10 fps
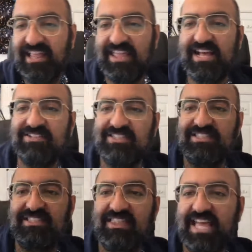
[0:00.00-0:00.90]

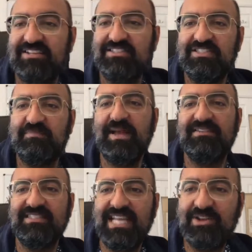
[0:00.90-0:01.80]
thousands of
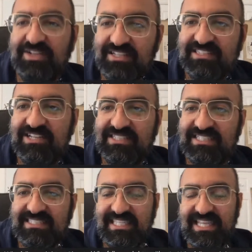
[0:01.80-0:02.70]
pounds a day on consultants,